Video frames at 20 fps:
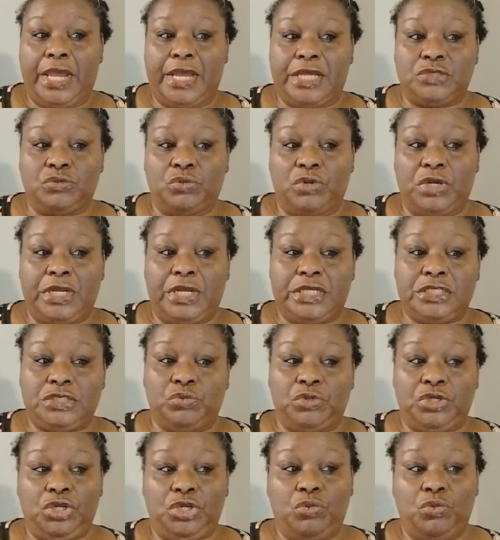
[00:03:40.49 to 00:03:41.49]
as well
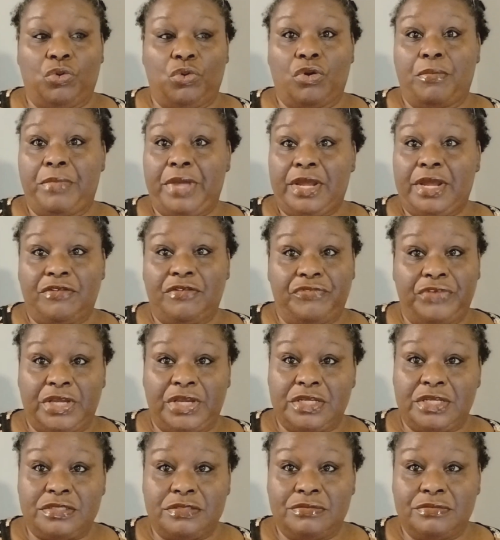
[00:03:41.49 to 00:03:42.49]
as when you want to
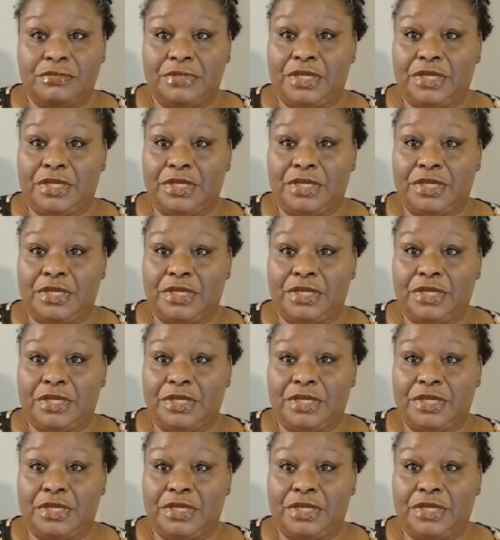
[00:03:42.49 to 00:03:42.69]
manifest.